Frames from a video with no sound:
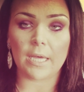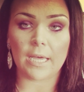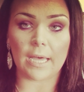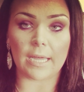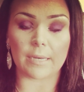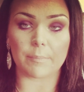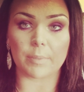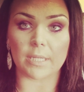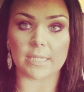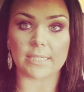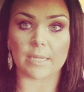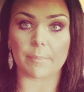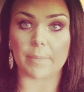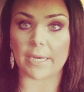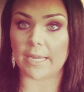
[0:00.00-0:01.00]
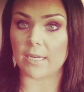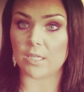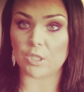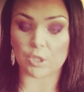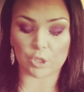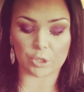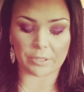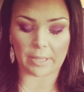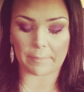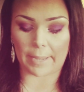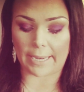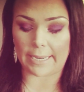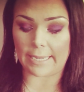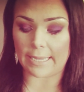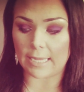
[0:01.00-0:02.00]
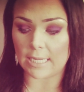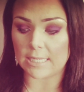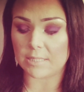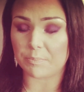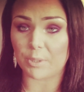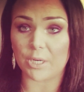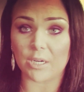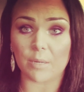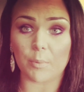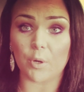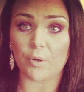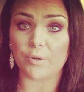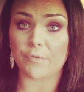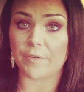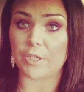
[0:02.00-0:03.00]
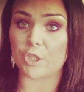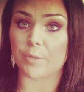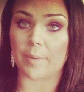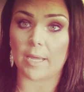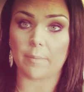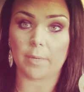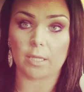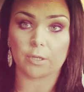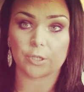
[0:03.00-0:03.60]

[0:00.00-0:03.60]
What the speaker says: and blend up bananas. You can do that by hand, put it in a bowl and feed your baby.